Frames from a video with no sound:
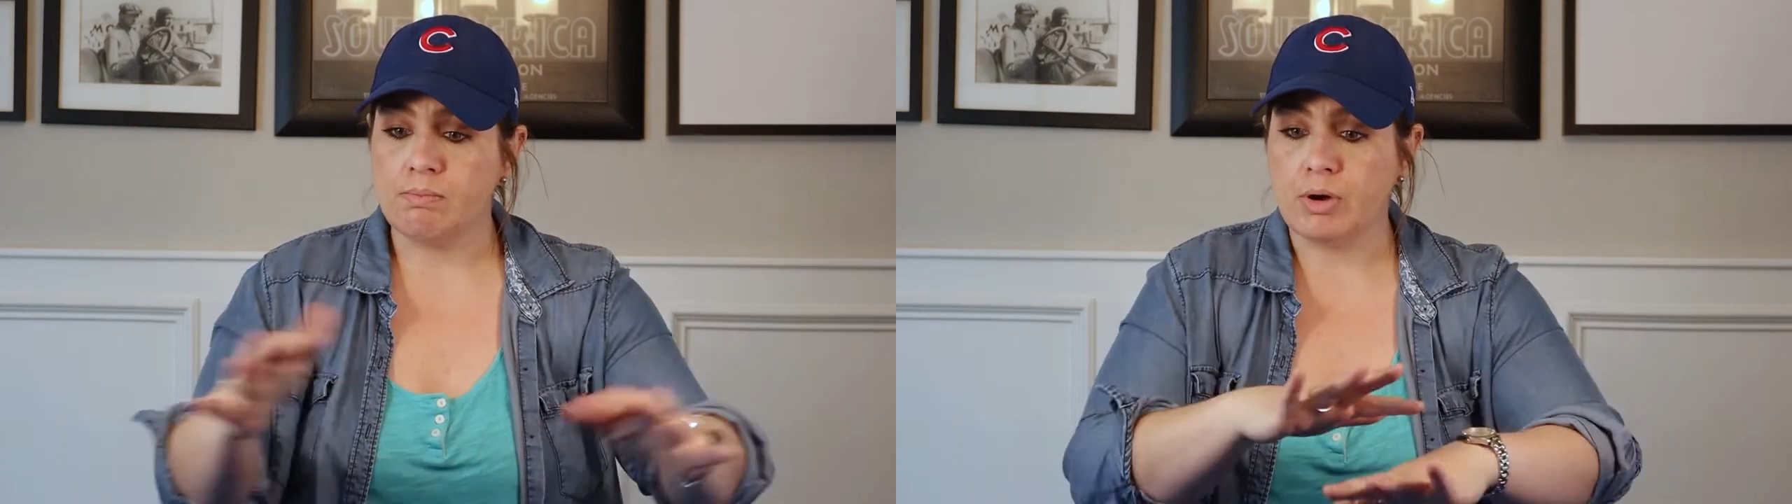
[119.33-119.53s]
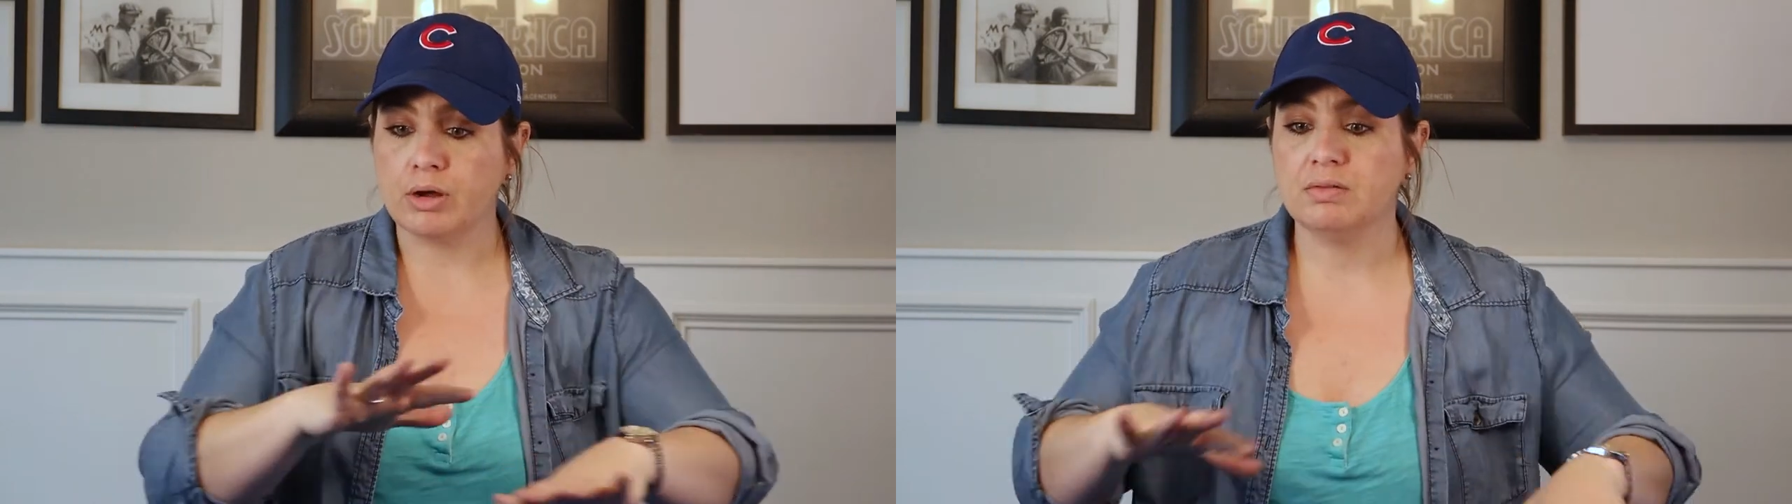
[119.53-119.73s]

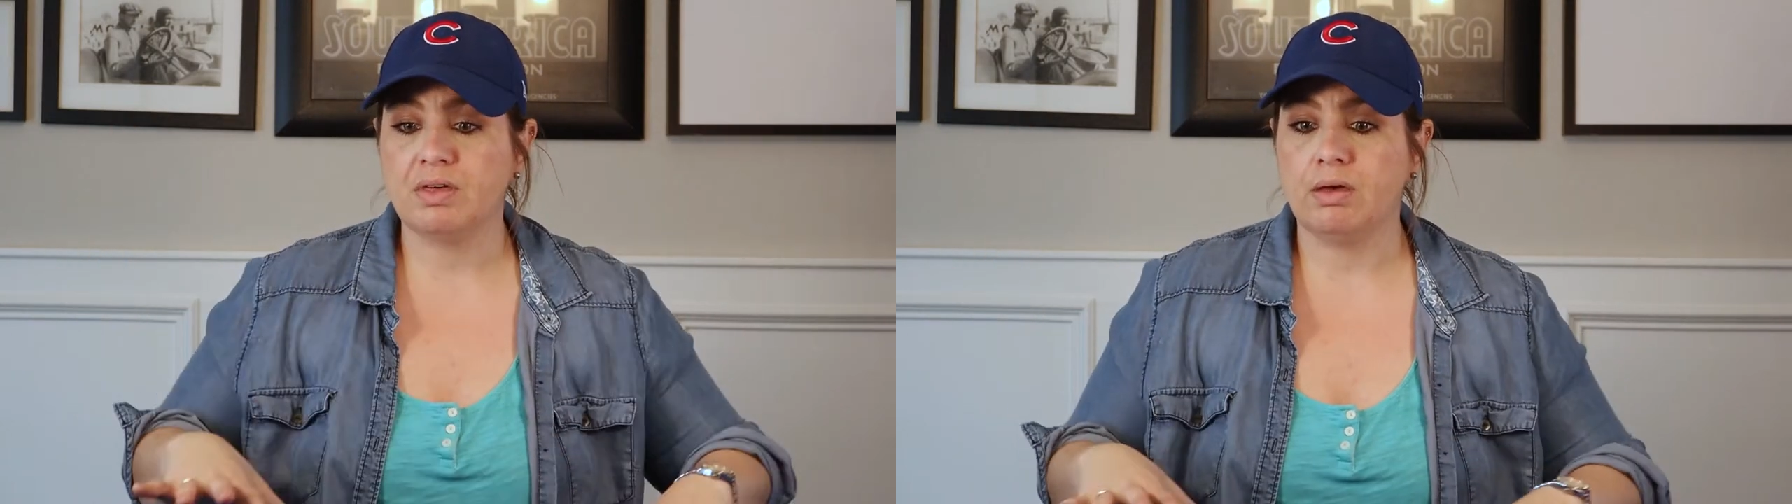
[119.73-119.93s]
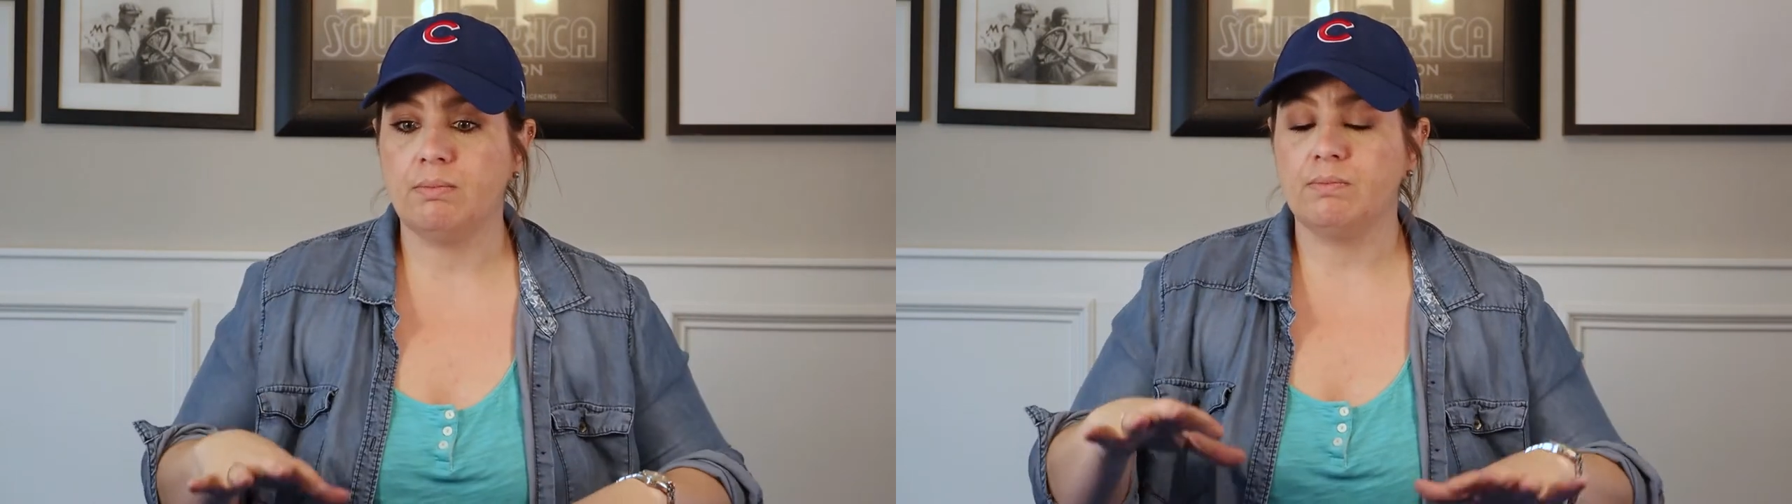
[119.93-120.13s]
mark
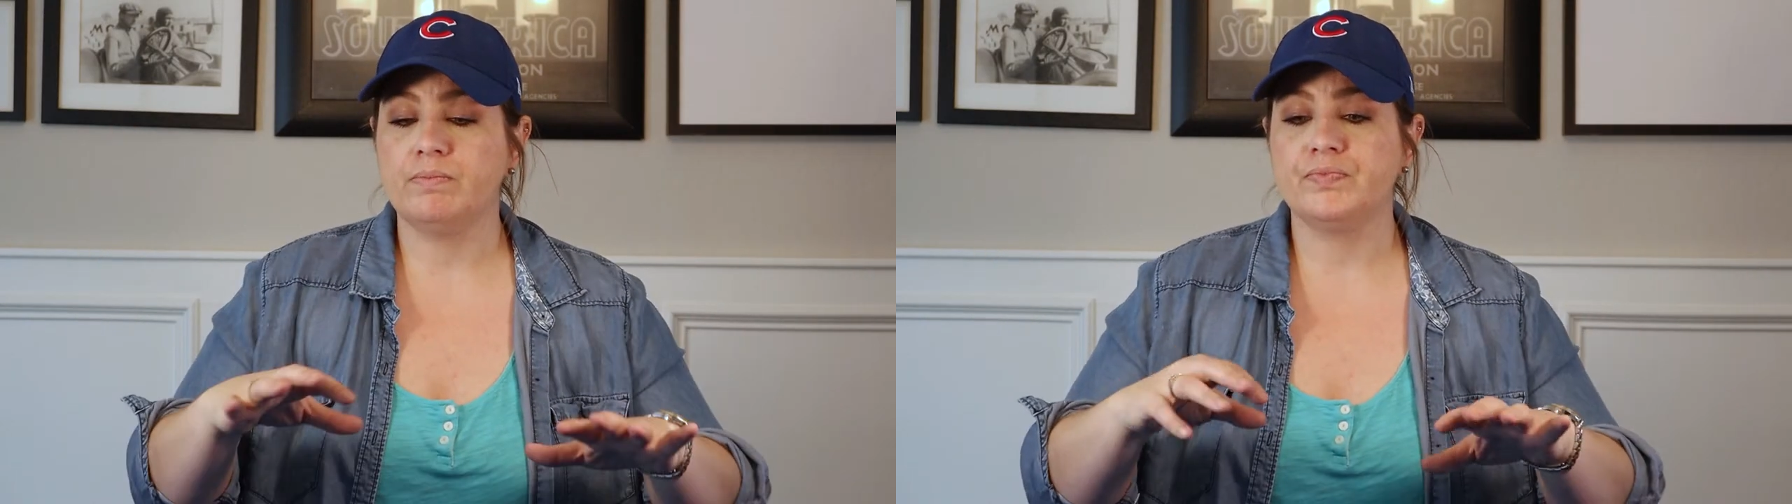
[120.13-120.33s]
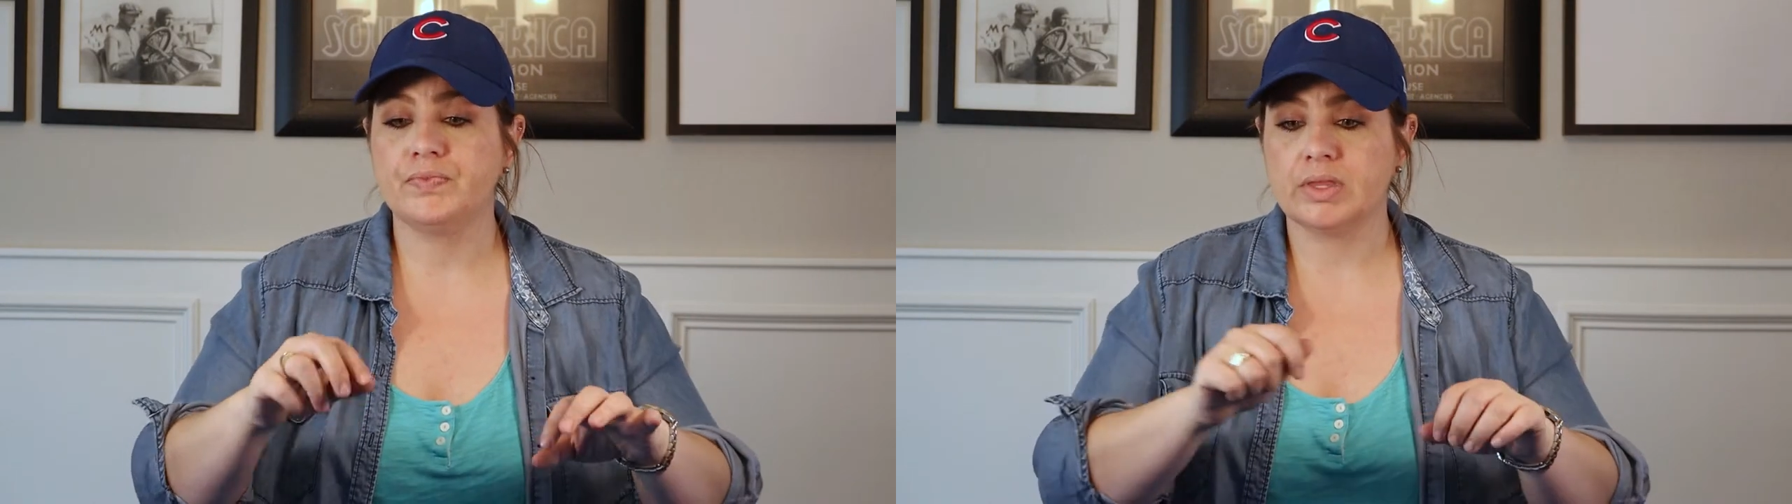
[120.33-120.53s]
them